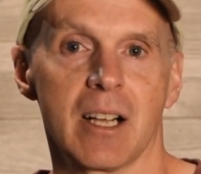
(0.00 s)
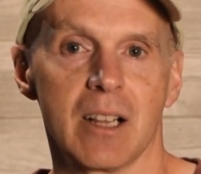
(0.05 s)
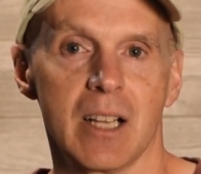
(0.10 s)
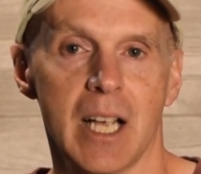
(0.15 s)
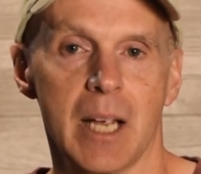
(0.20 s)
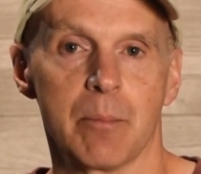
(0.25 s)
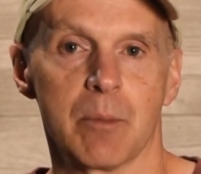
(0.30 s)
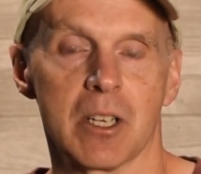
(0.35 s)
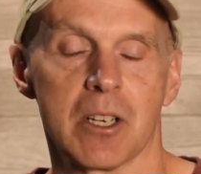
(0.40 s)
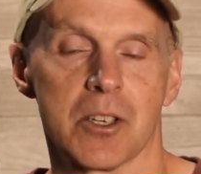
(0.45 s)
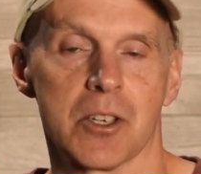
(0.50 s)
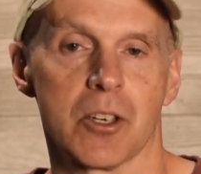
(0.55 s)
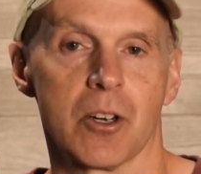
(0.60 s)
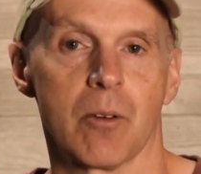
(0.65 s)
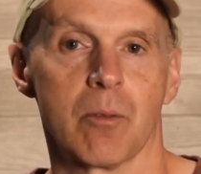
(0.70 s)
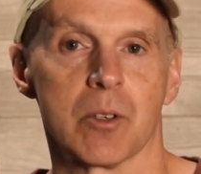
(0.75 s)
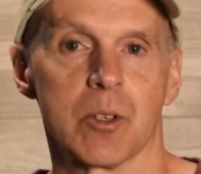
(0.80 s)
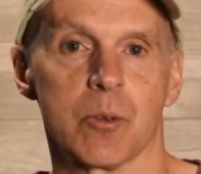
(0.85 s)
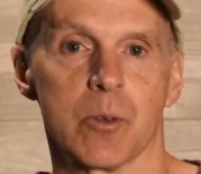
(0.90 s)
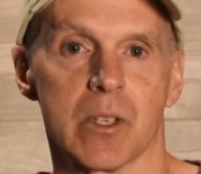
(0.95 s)
claim that a
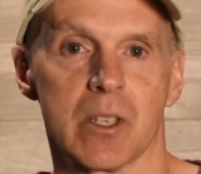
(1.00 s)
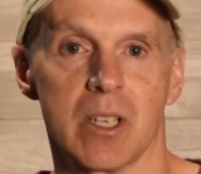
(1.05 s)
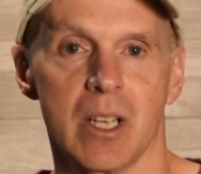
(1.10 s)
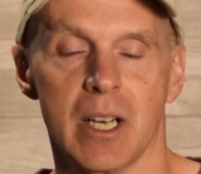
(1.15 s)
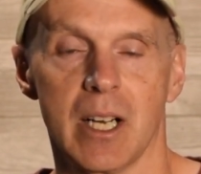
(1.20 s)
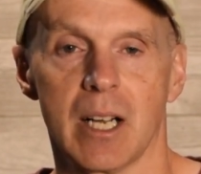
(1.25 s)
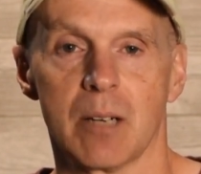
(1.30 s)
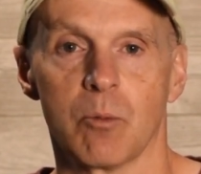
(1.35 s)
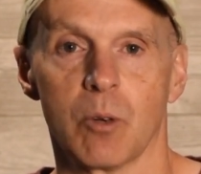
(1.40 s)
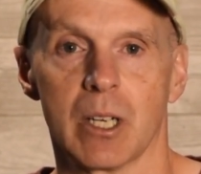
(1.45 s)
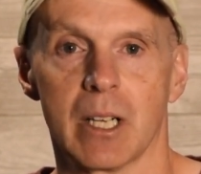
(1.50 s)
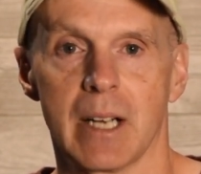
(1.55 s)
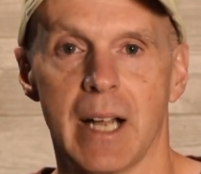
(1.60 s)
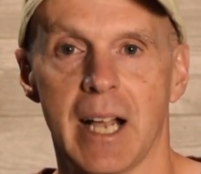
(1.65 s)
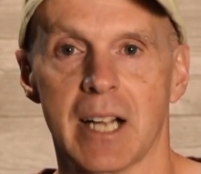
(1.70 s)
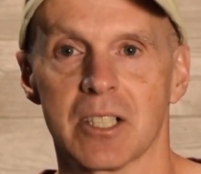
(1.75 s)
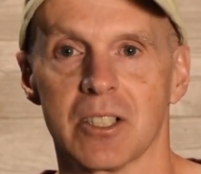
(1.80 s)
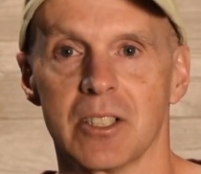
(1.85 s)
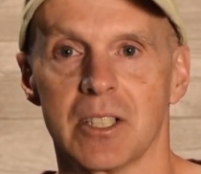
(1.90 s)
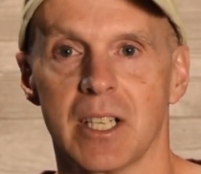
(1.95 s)
service was done when it
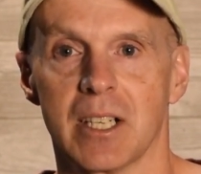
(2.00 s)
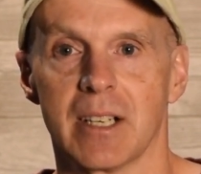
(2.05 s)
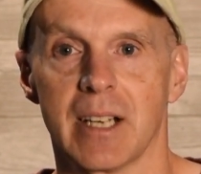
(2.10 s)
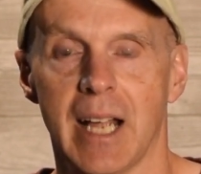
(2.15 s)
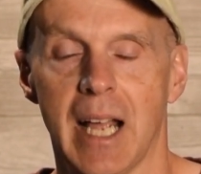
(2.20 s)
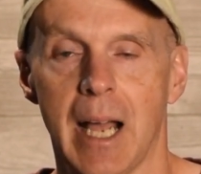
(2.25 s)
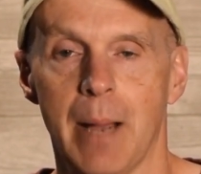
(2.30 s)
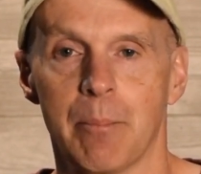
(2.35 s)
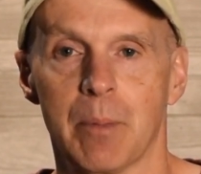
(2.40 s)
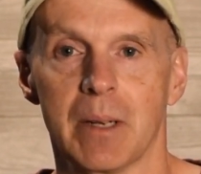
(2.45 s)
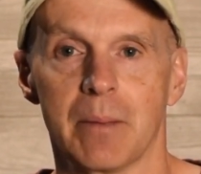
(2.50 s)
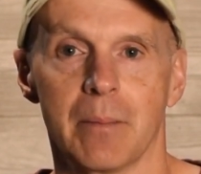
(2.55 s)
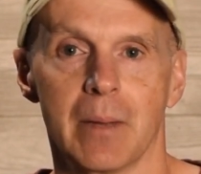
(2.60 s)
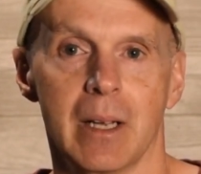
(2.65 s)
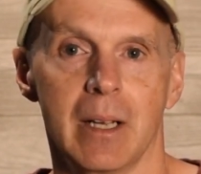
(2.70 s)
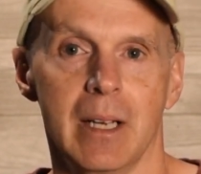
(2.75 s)
actually didn't happen.